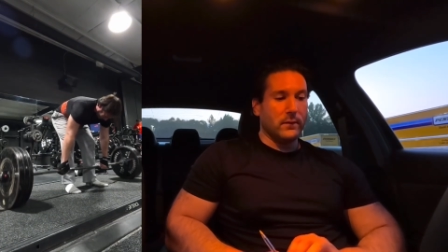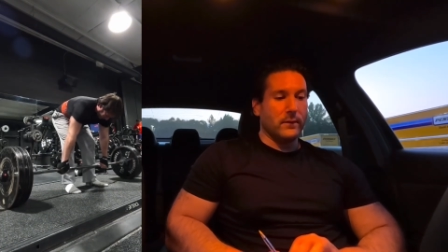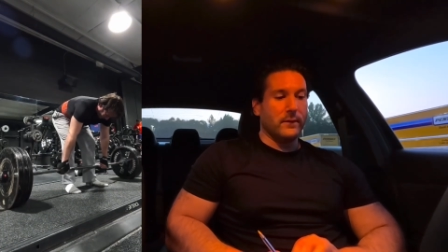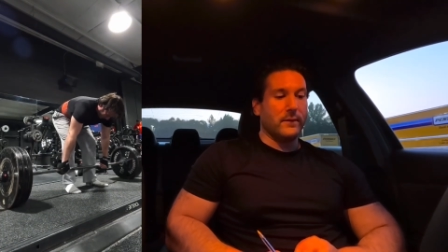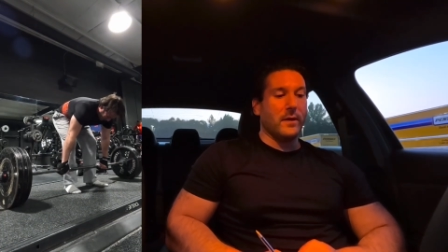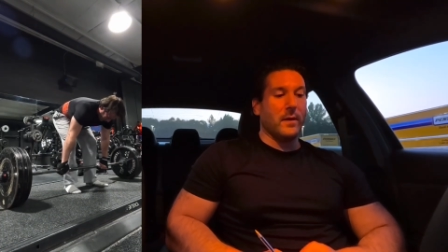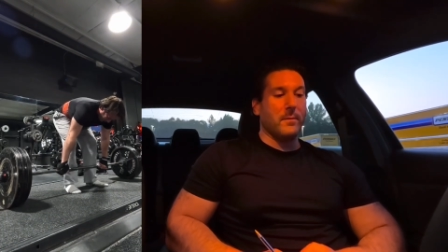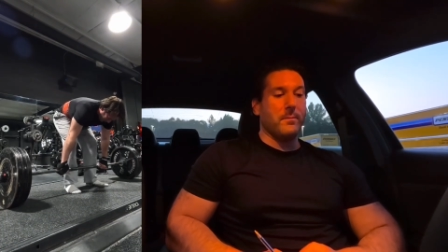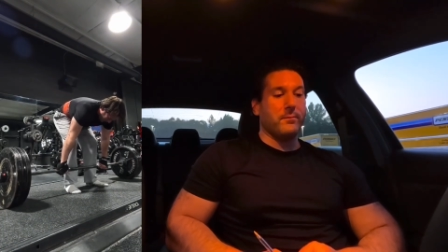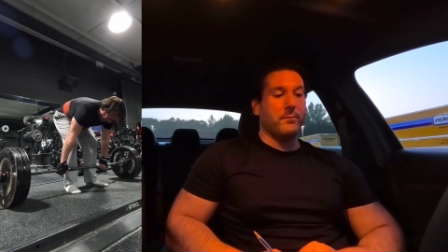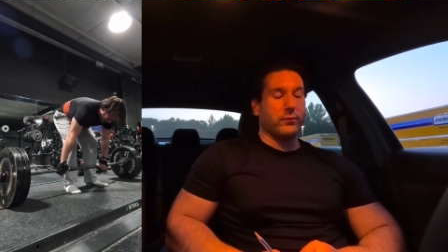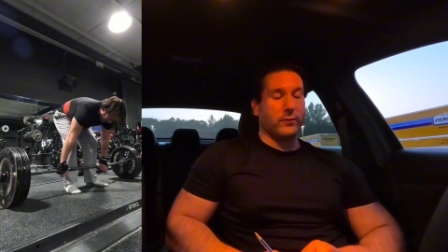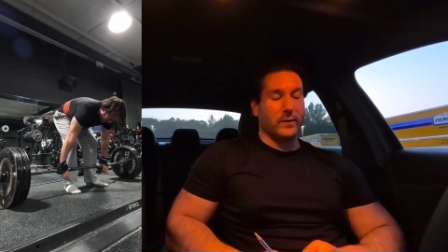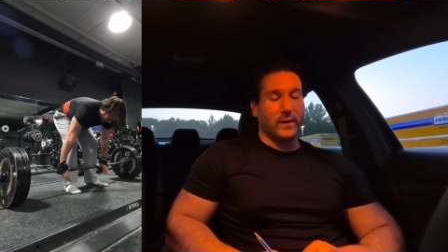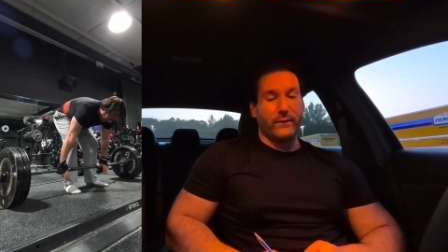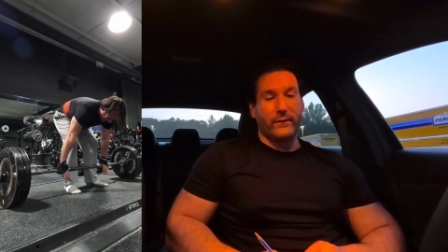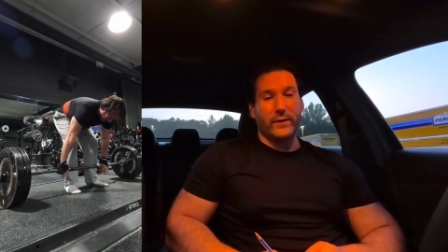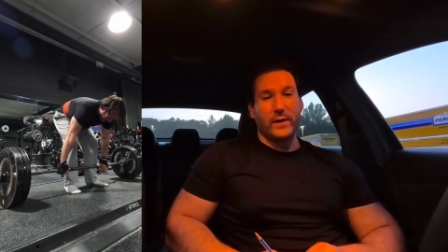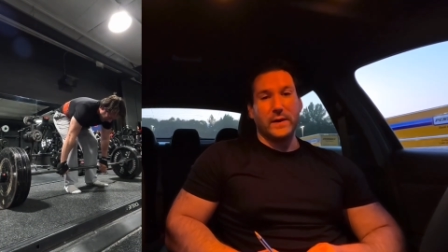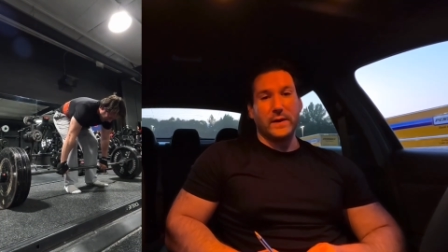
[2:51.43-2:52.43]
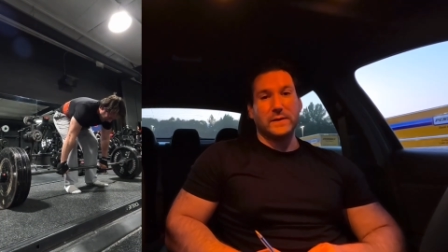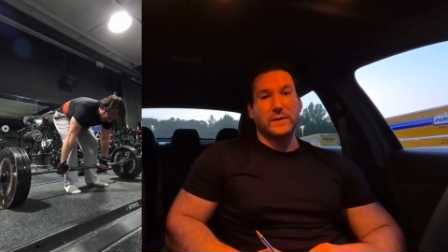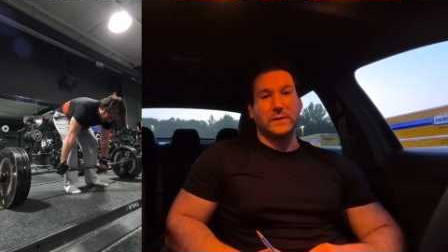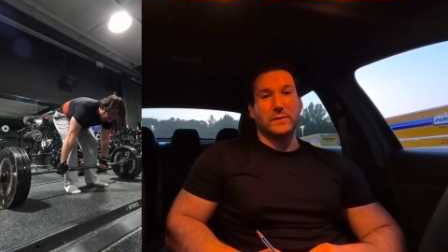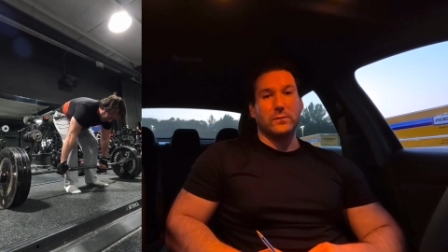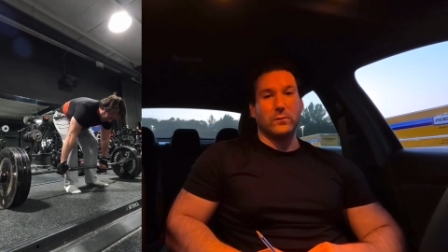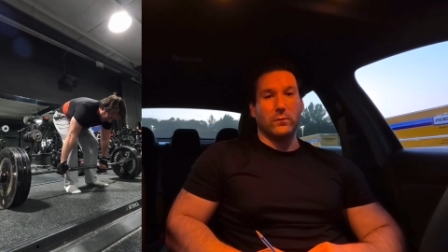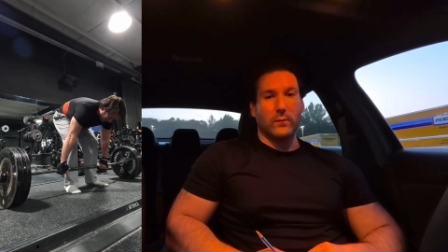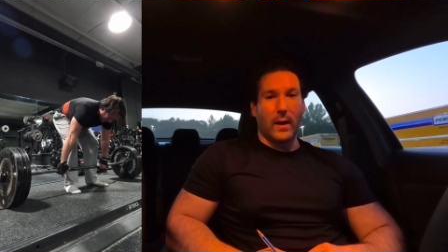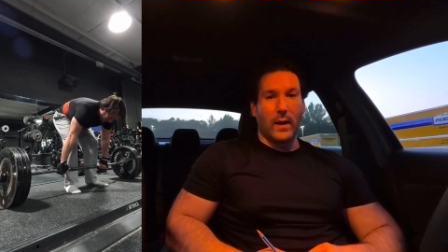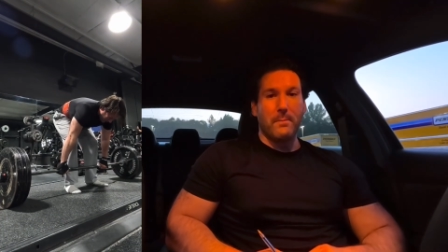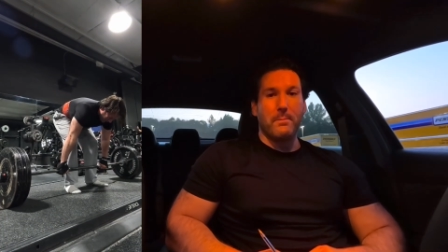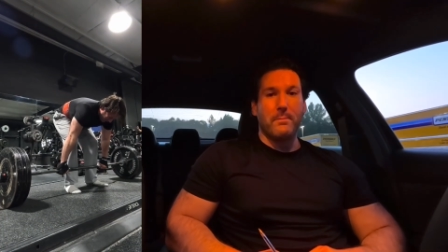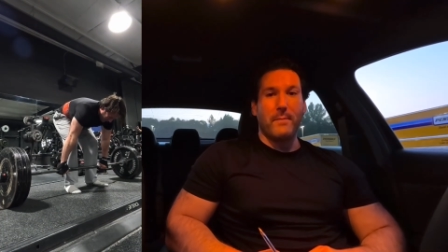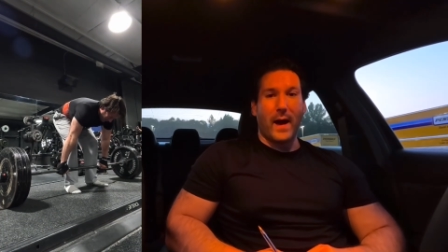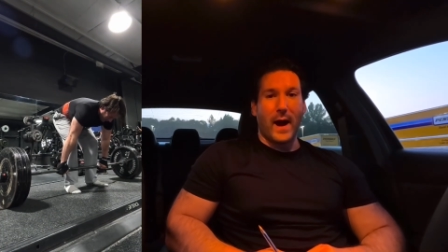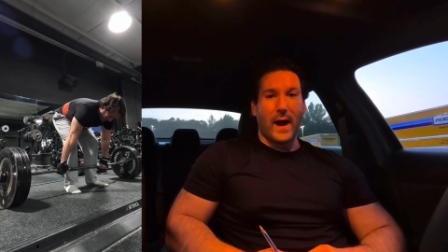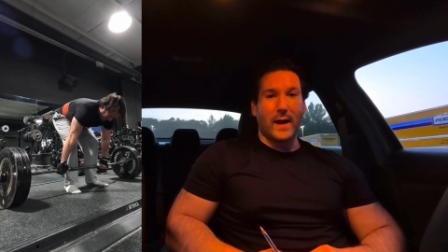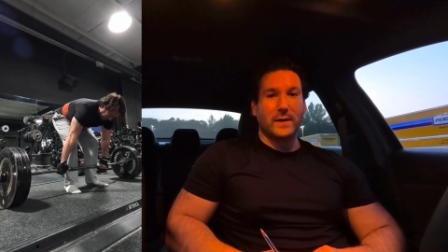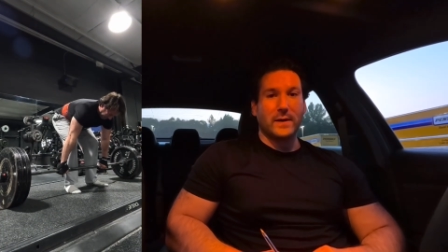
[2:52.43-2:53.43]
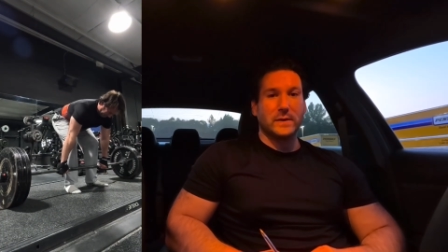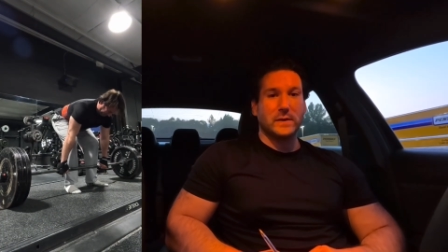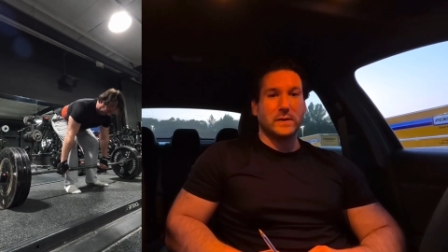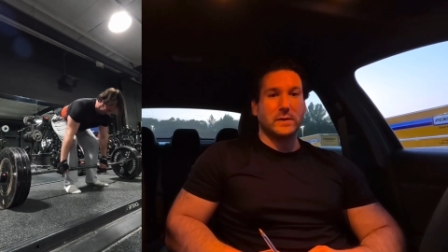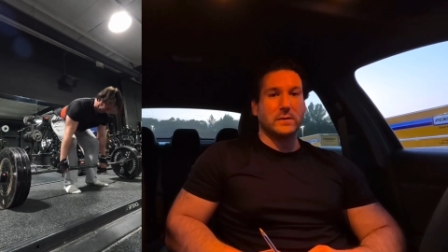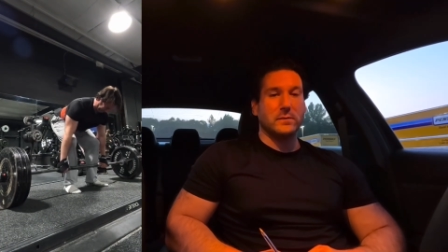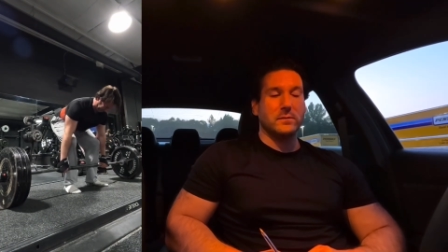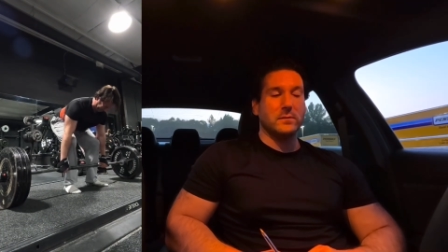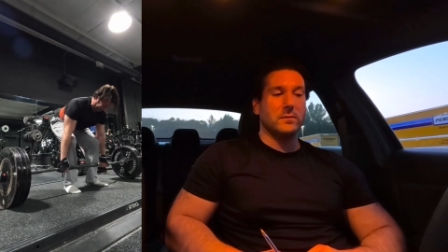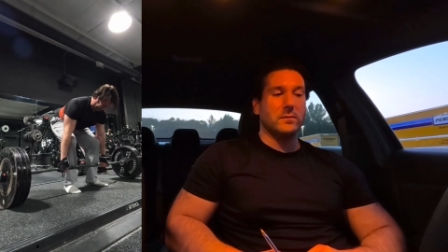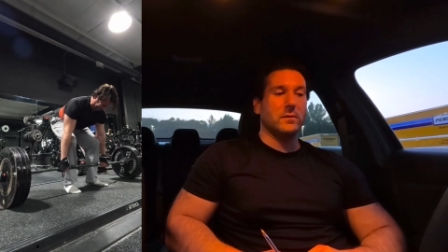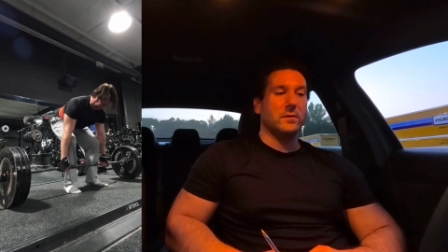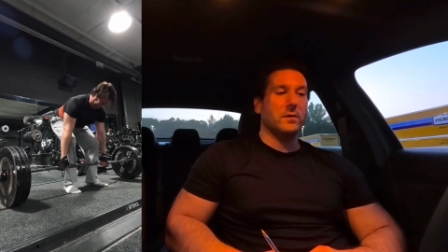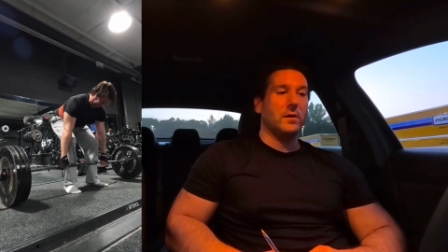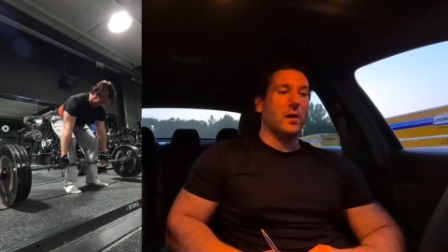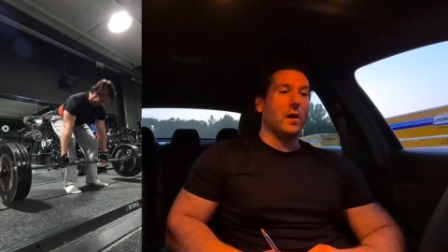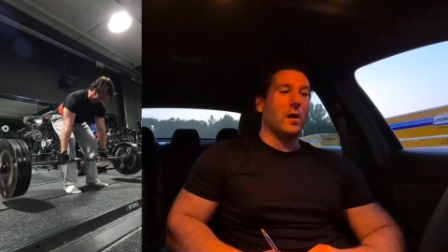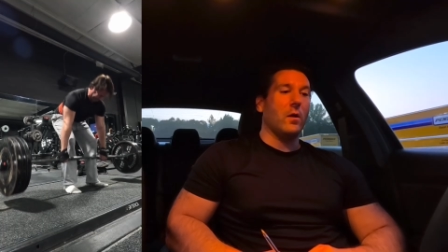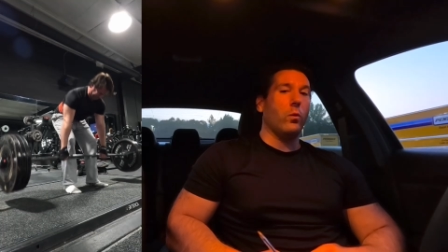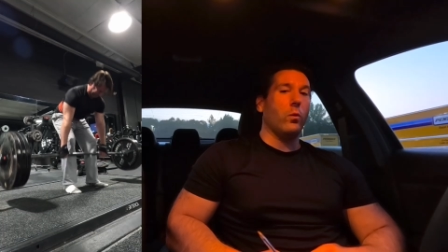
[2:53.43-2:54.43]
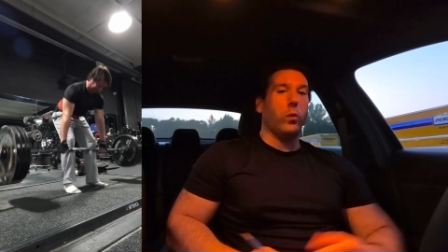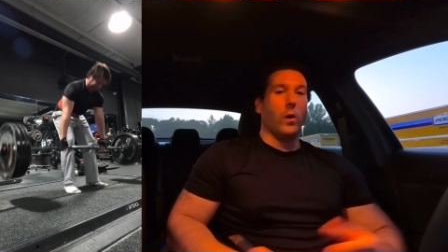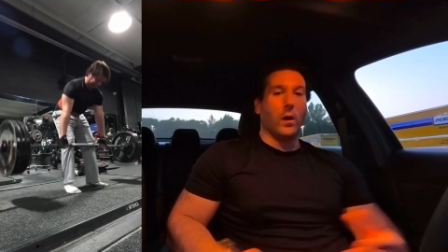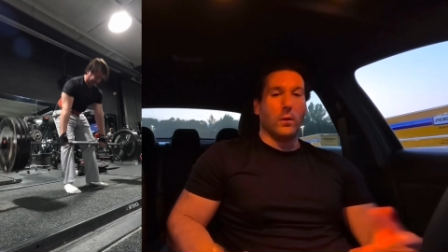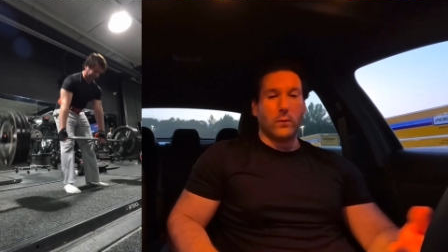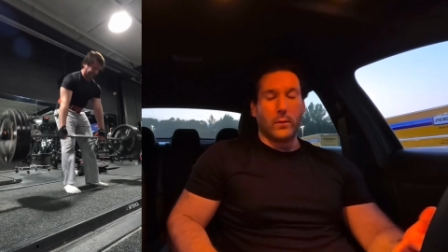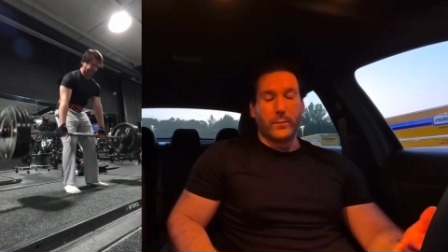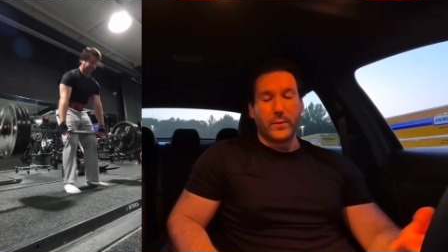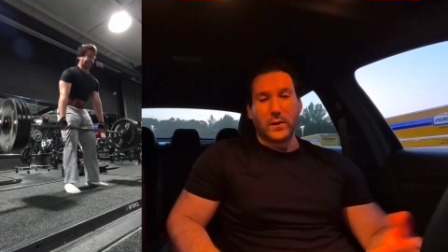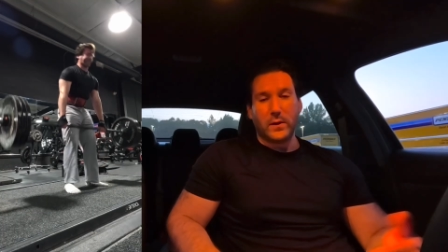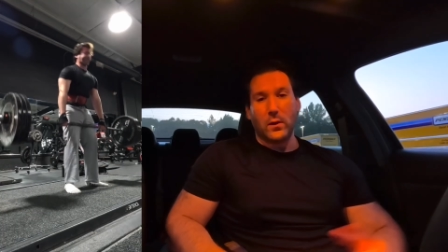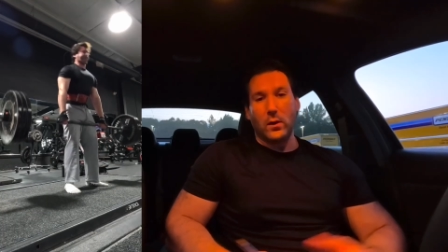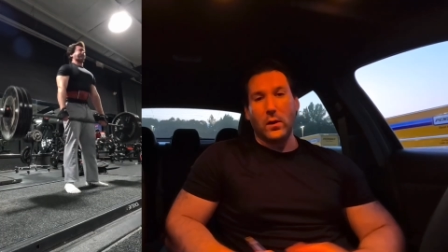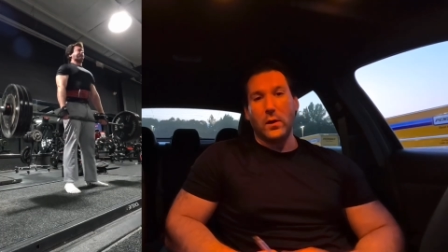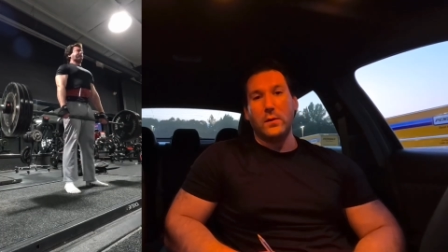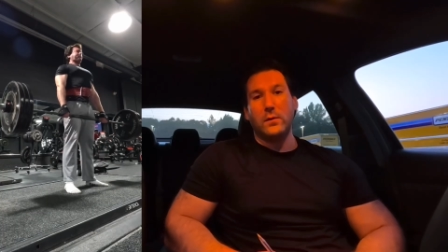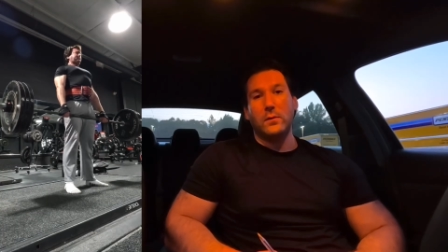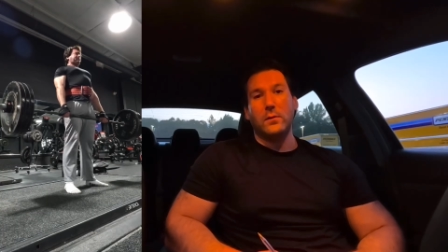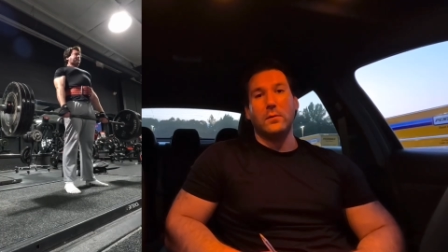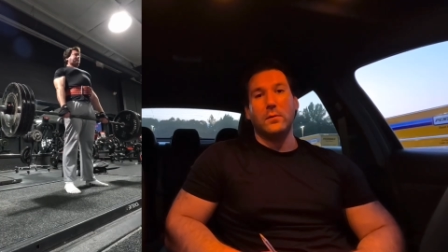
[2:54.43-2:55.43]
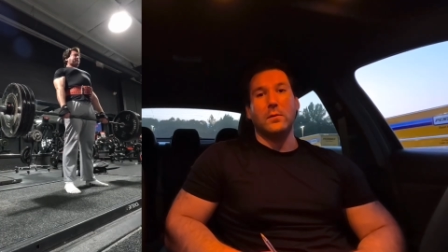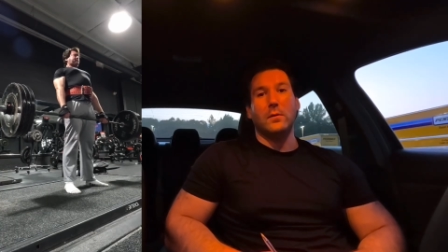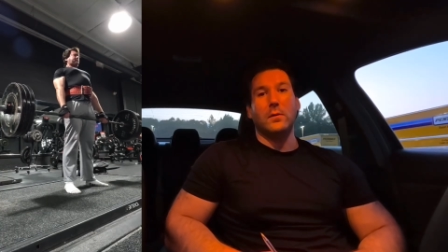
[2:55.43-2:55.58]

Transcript: the previous rep max, you know, 1 would be good,